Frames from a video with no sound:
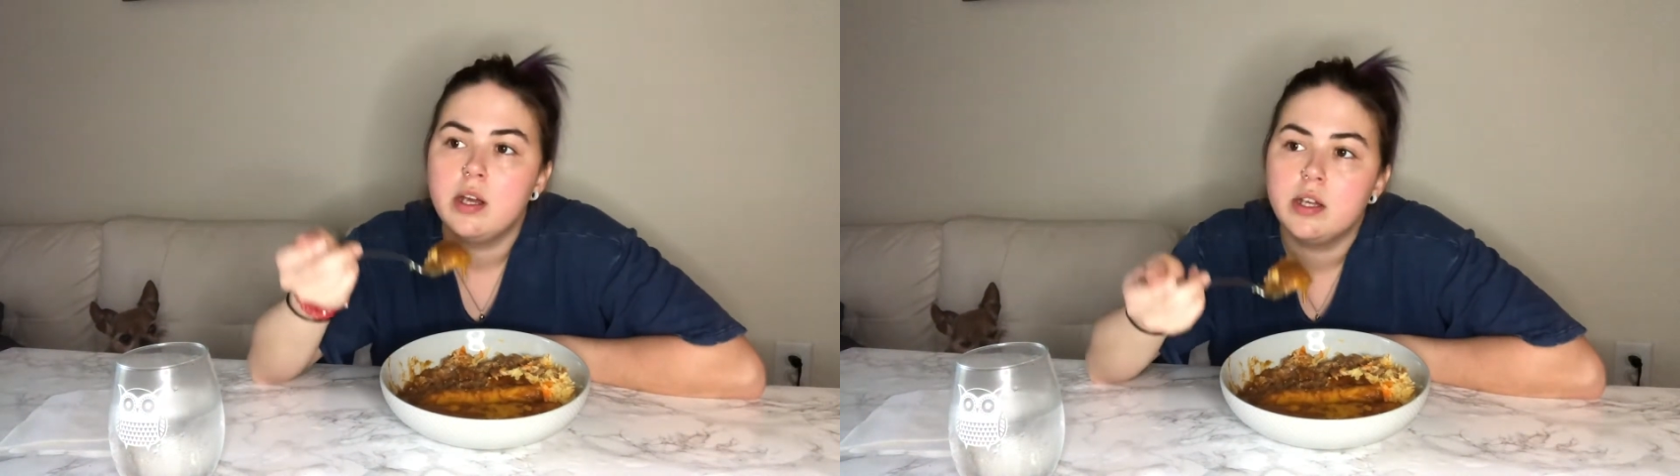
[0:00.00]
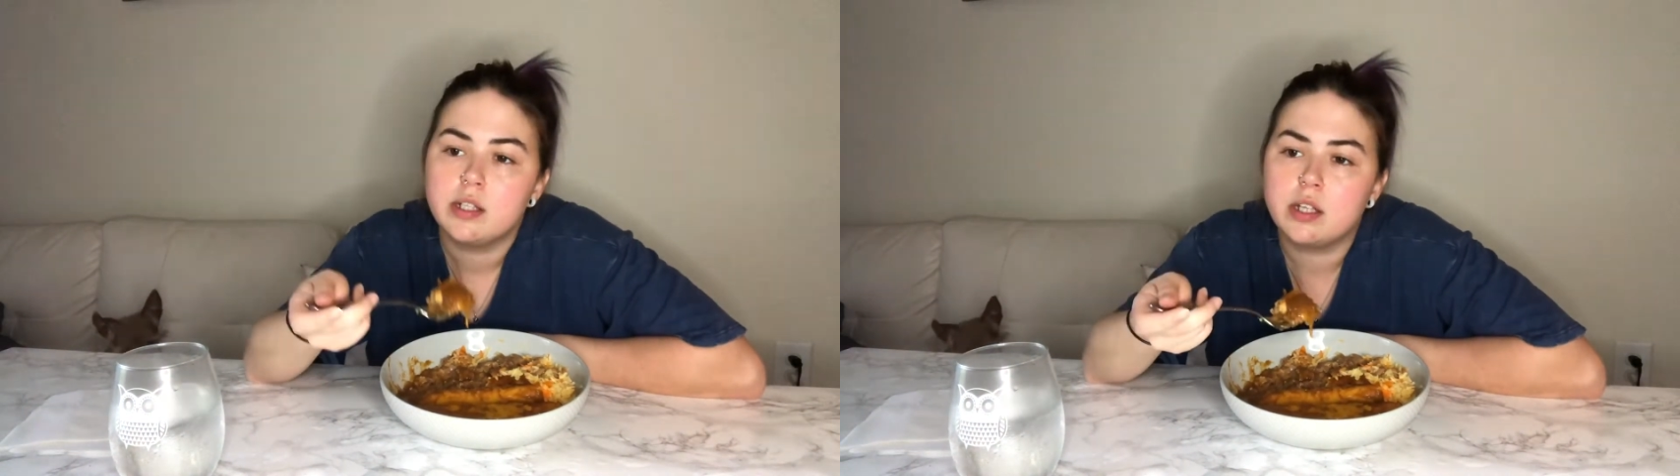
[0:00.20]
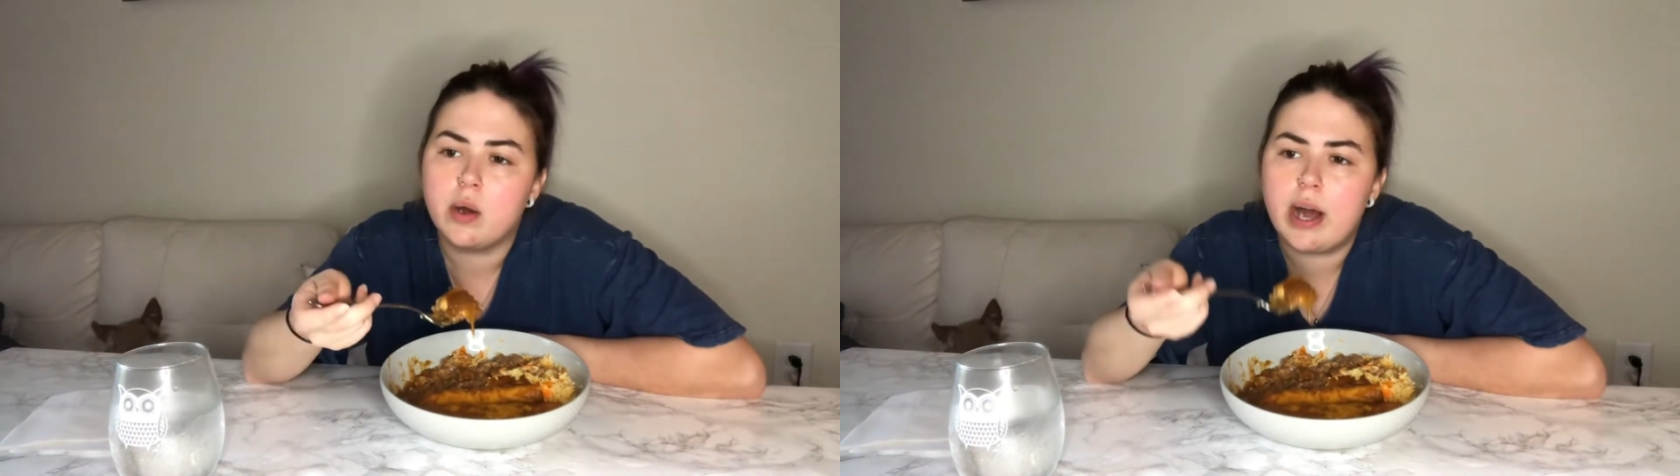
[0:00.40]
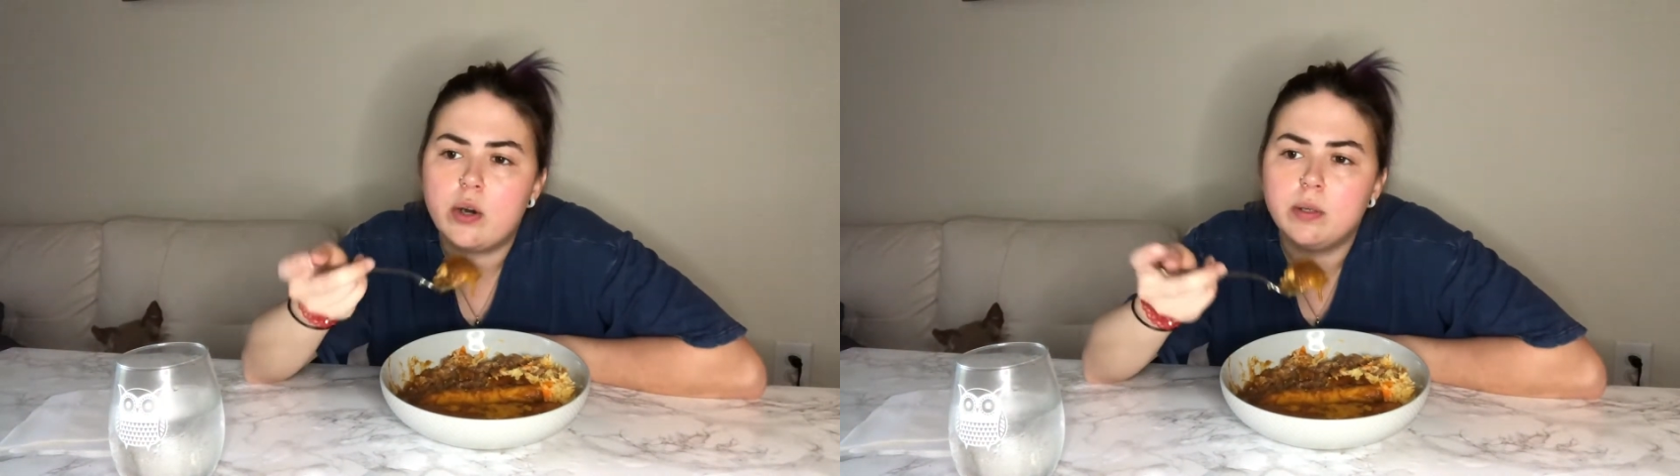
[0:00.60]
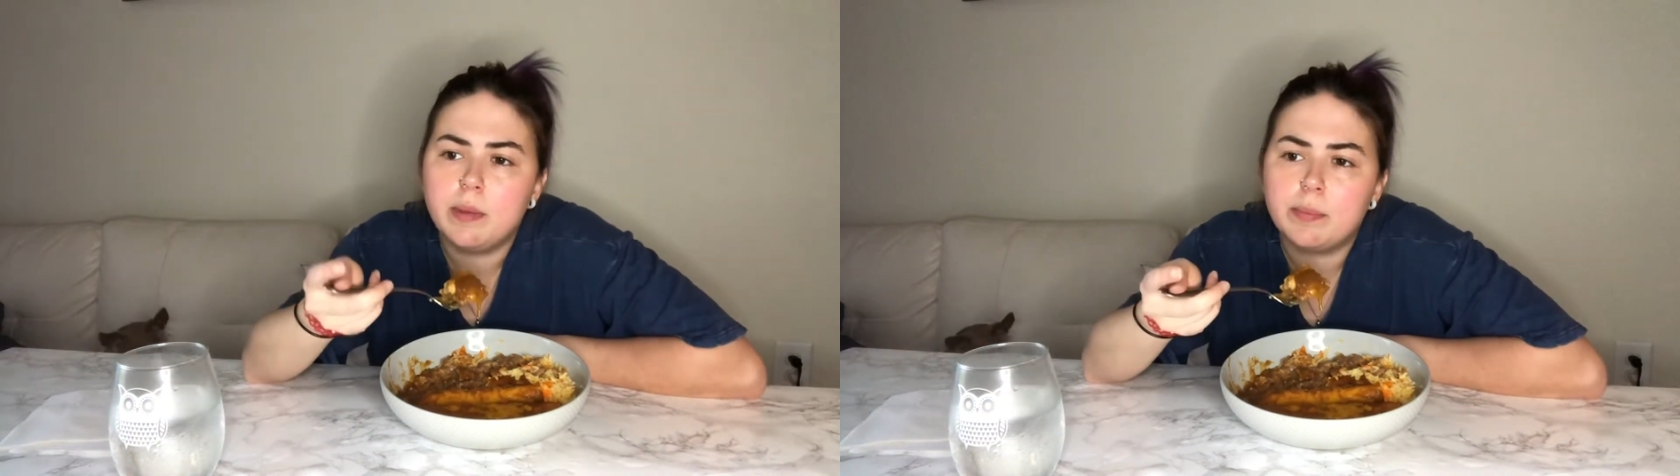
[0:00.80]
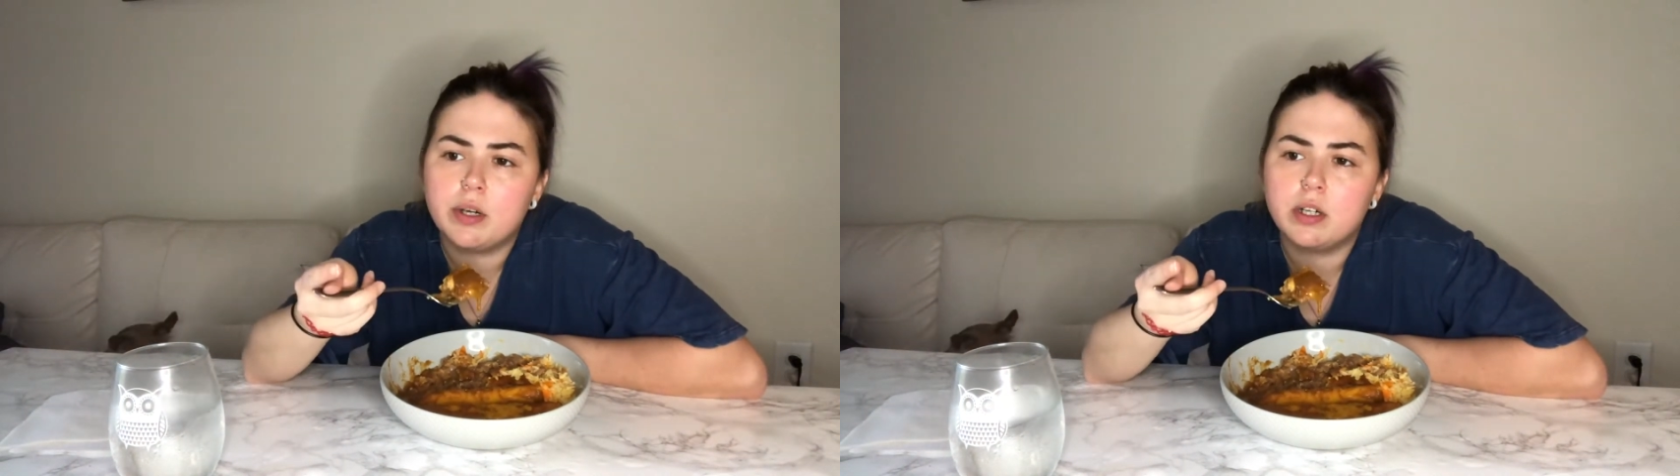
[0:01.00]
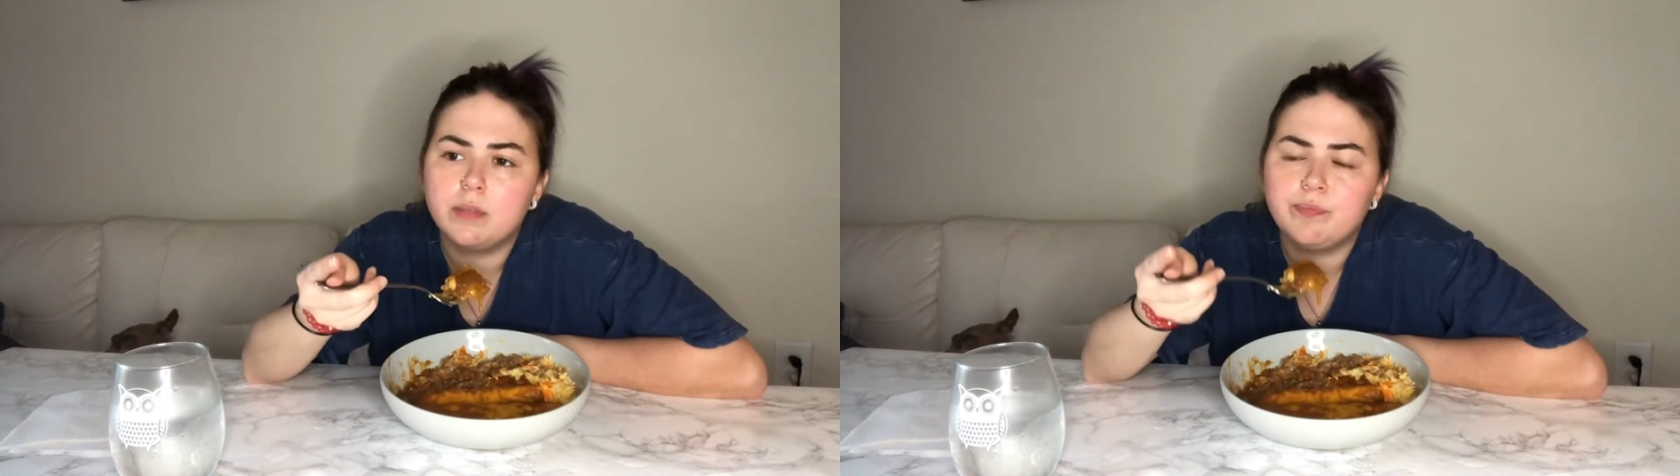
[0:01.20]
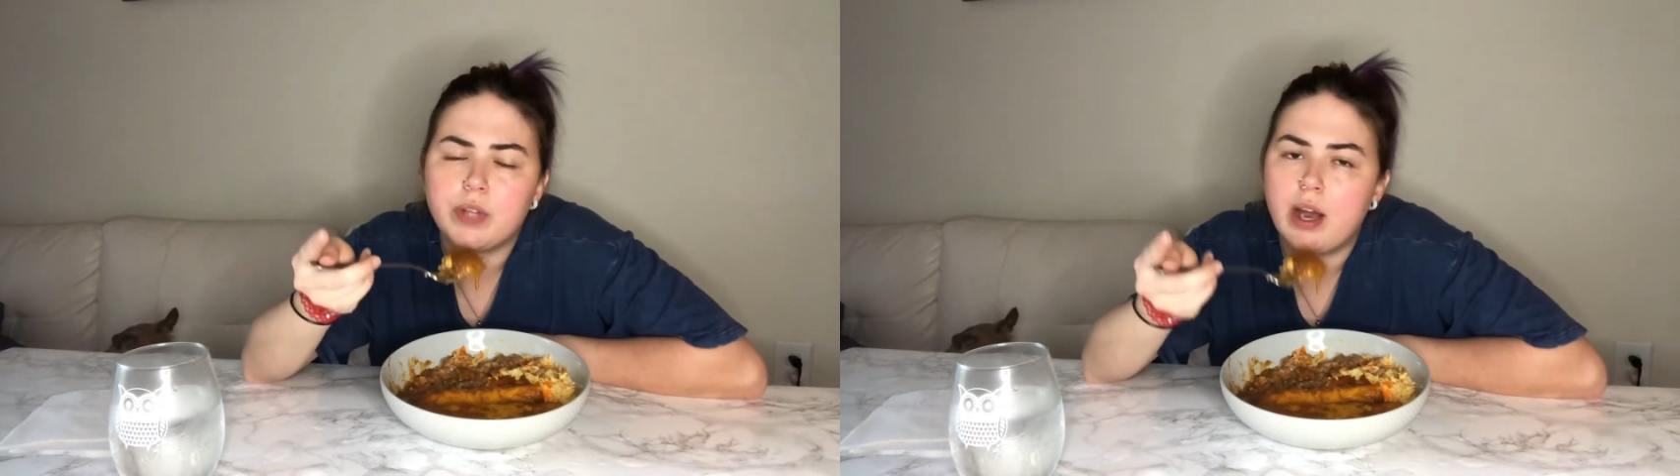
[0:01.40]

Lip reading: So I don't remember,